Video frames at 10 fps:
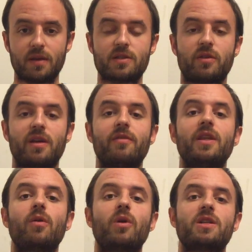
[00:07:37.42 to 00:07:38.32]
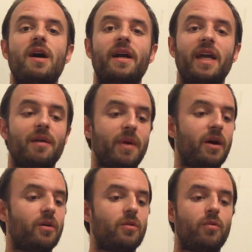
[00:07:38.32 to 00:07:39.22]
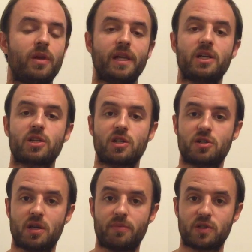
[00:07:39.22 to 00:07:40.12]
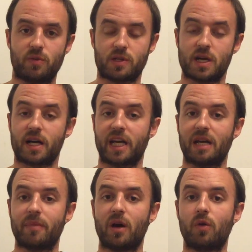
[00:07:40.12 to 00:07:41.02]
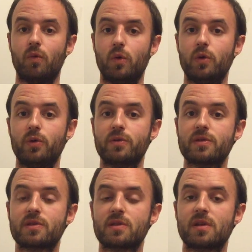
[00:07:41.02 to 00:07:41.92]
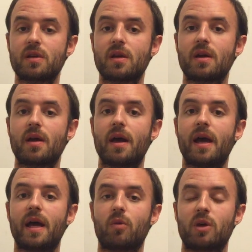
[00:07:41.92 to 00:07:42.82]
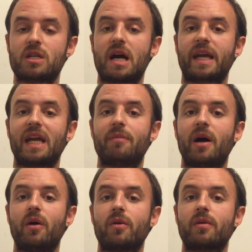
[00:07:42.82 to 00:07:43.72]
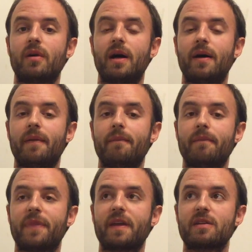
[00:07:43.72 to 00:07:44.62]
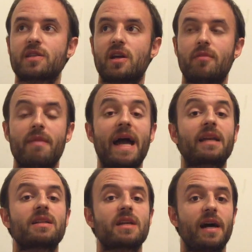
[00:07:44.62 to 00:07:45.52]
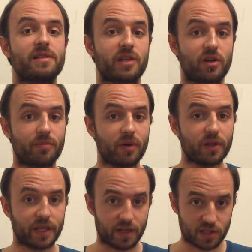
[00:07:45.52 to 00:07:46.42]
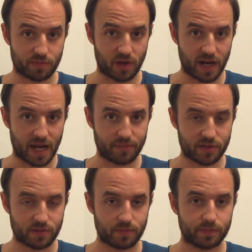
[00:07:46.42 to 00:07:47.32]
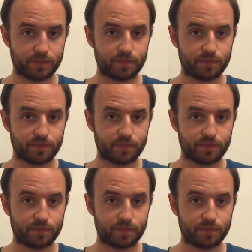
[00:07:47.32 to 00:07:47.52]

So given that we're talking about relationships, we're talking about wounds, and we're talking about things that are magnetizing or pulling us perhaps.